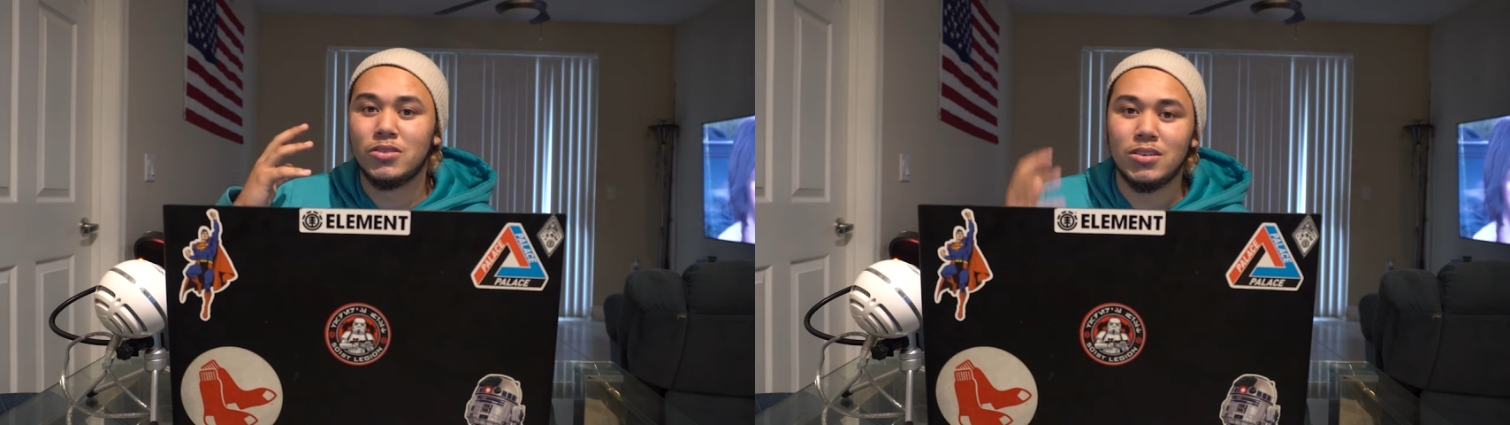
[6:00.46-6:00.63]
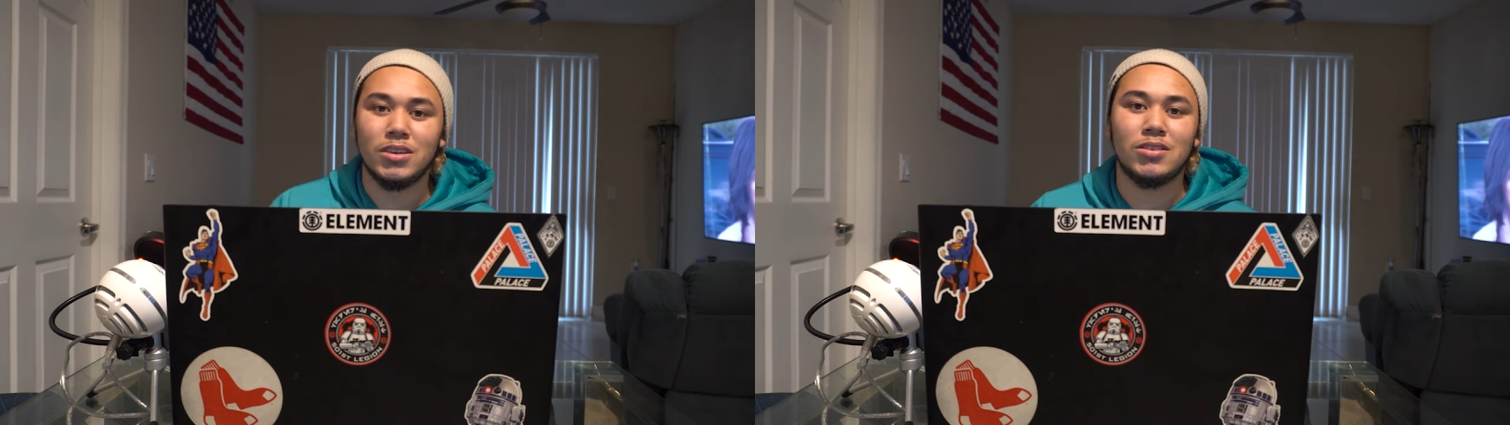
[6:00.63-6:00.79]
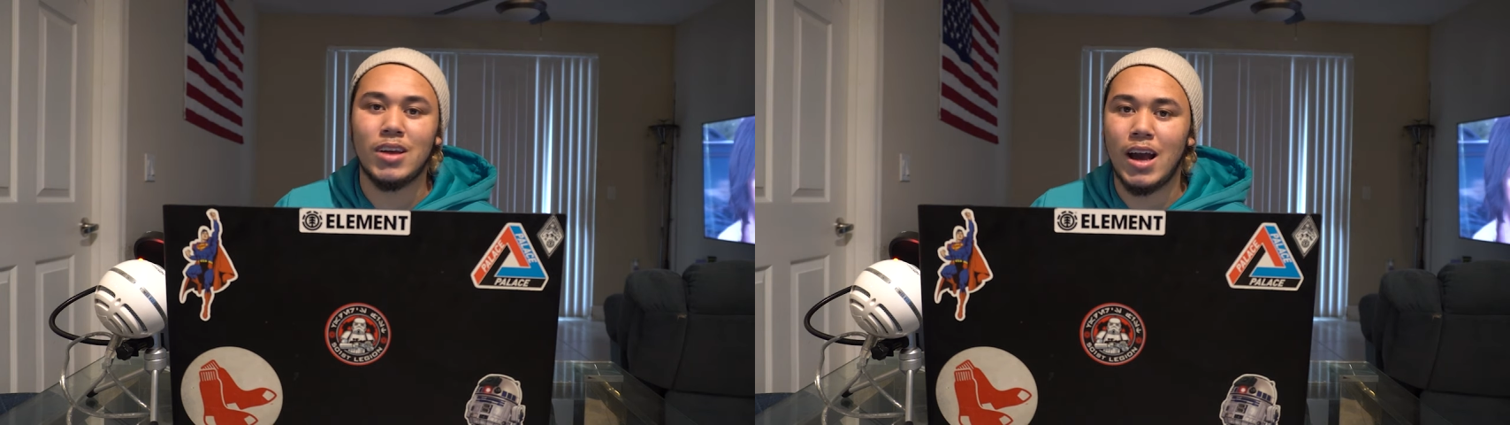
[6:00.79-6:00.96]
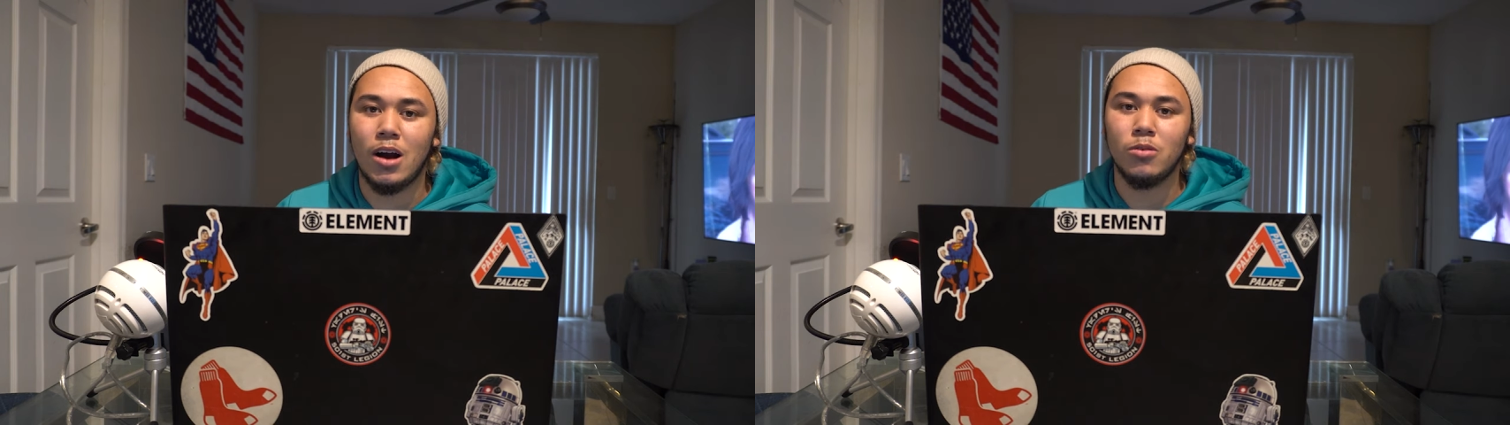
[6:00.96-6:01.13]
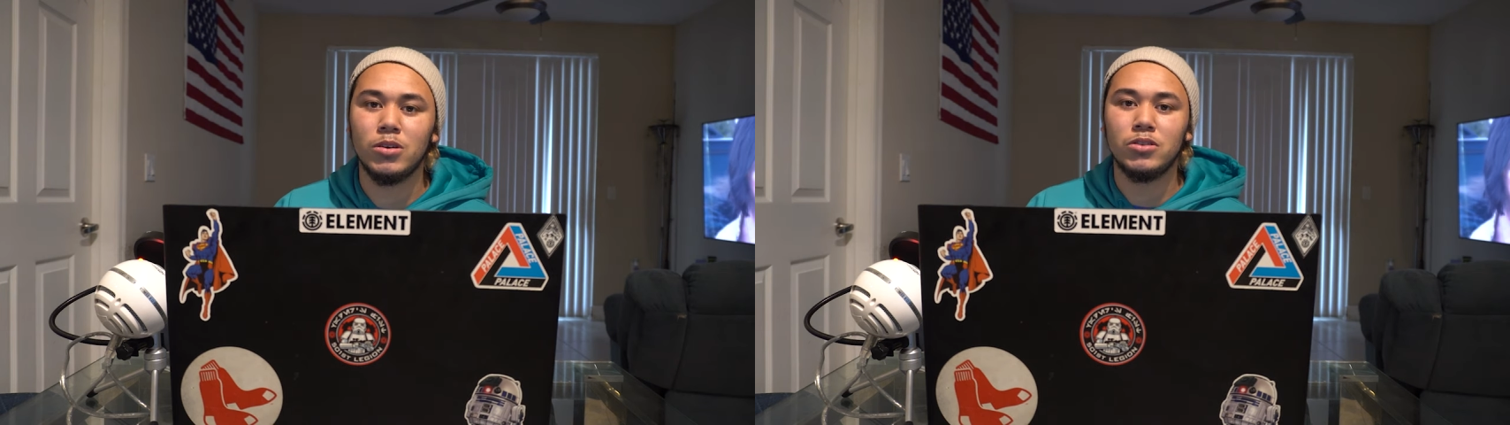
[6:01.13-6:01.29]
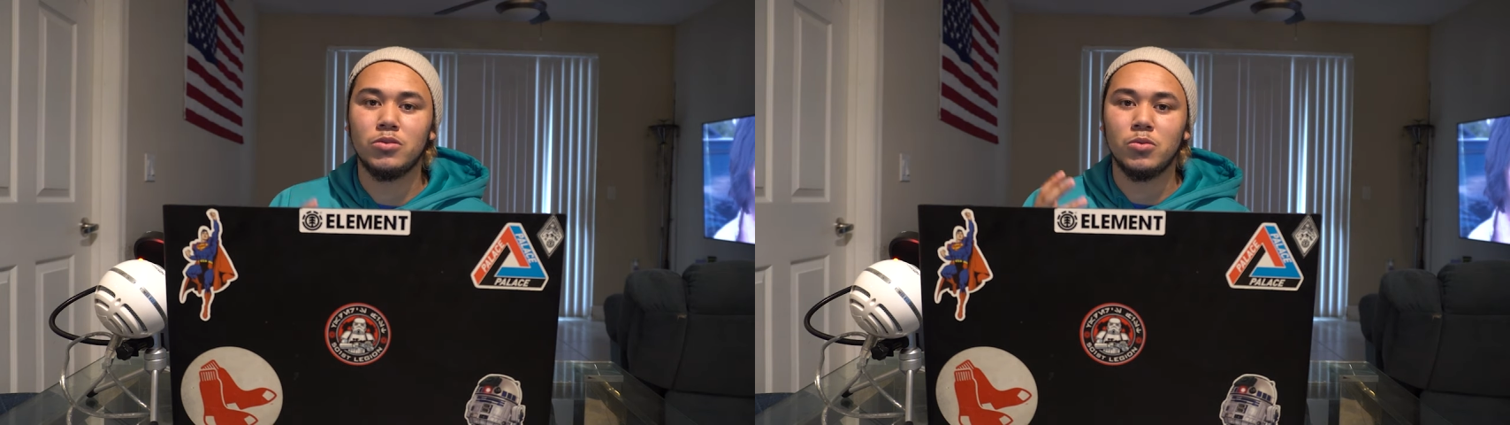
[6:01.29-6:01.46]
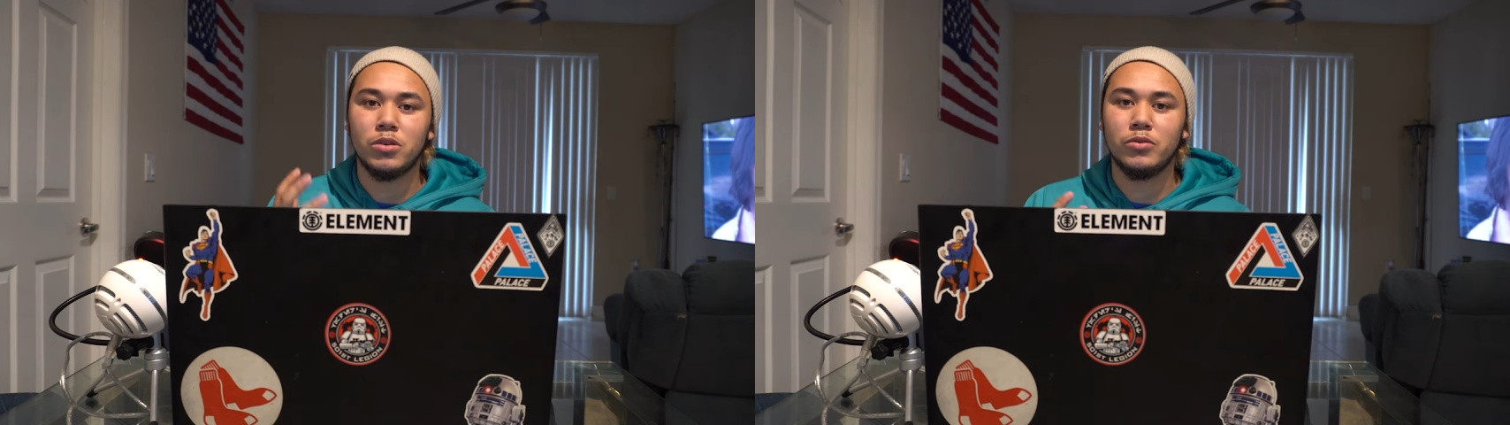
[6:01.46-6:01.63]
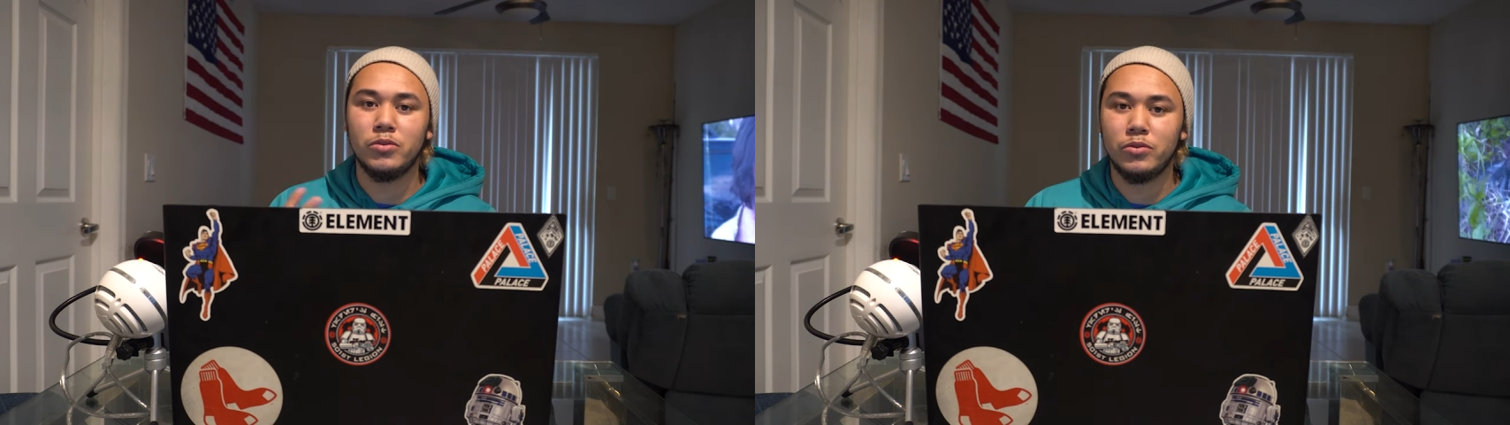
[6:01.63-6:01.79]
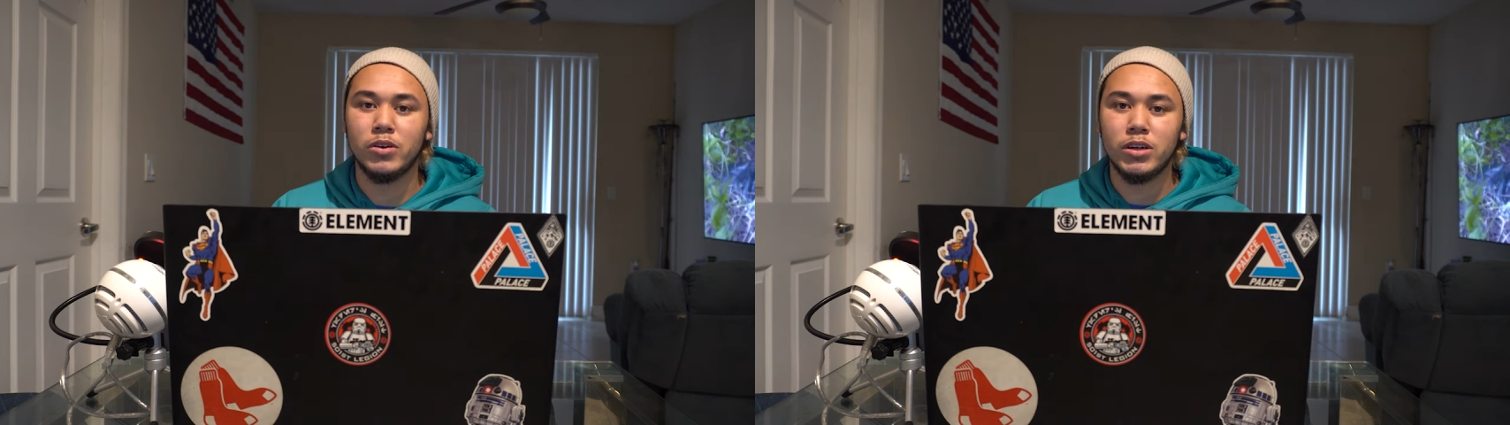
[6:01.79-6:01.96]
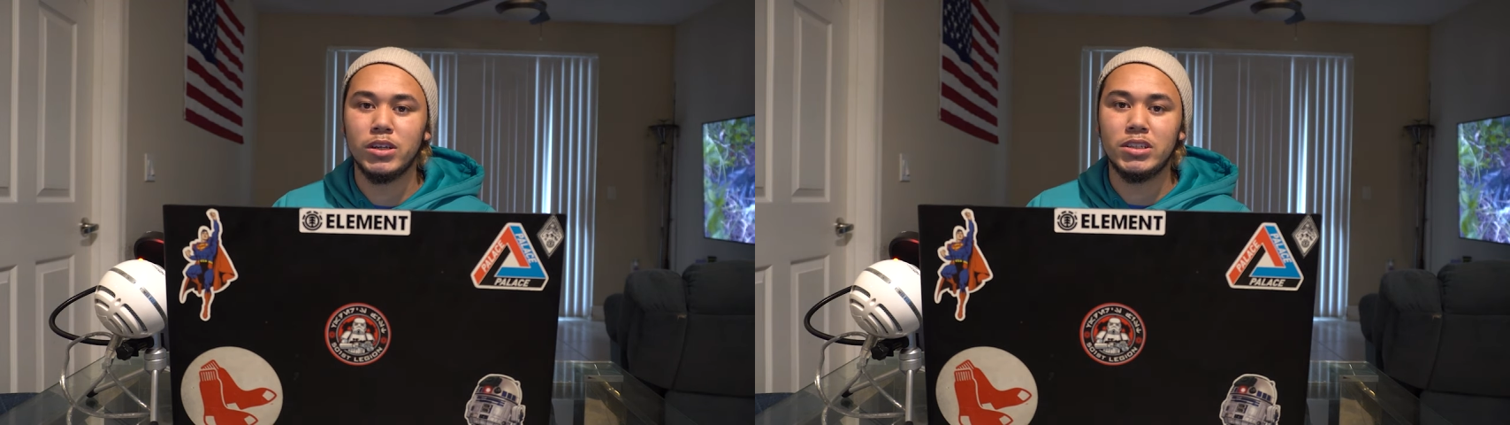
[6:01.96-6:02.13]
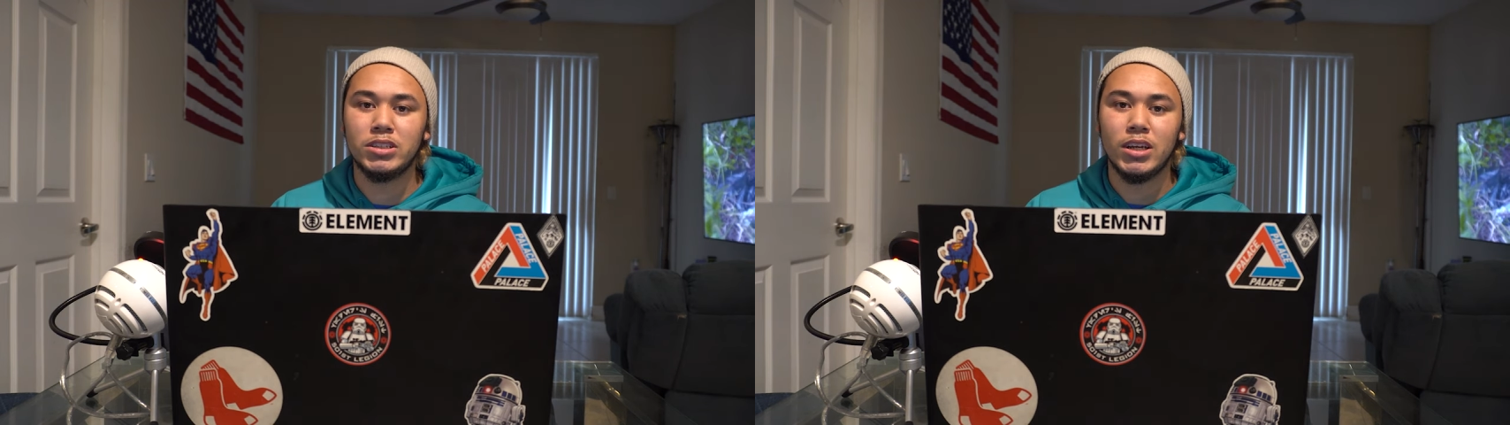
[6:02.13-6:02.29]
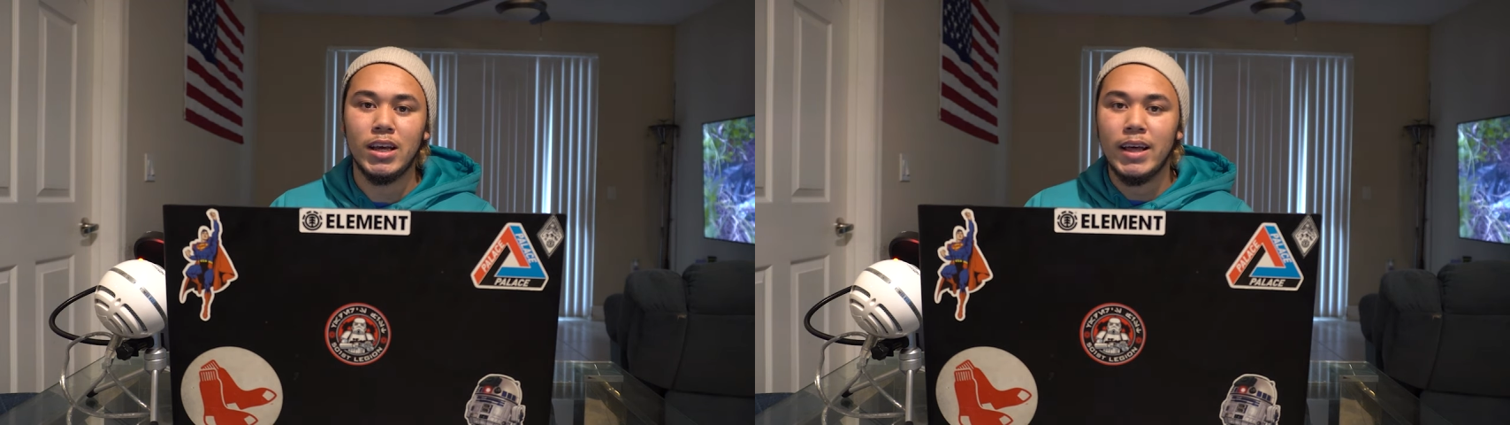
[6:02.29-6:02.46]
six hours worth of
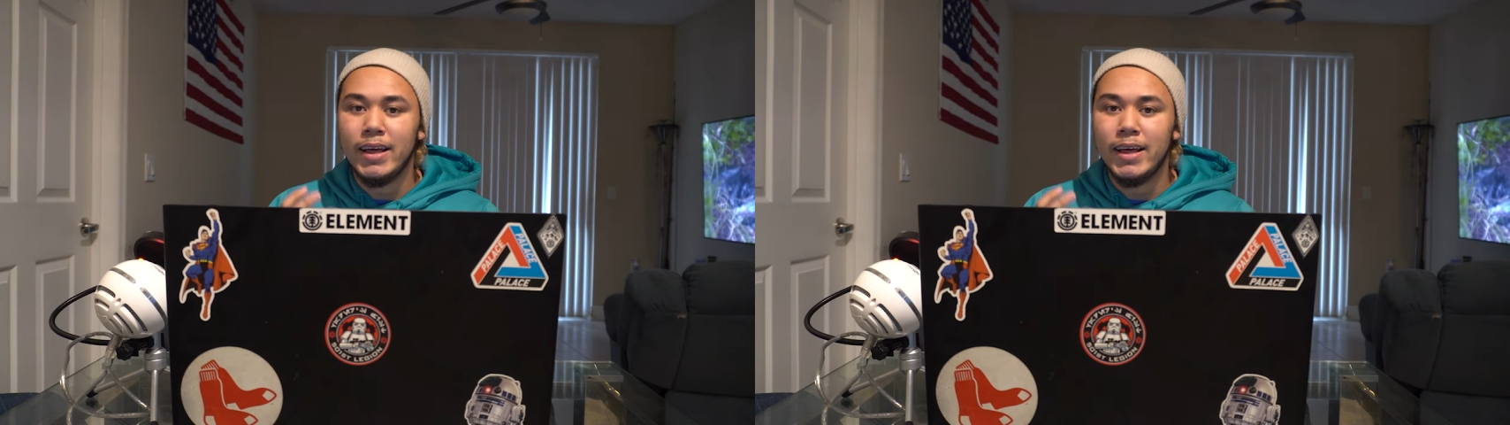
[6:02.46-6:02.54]
footage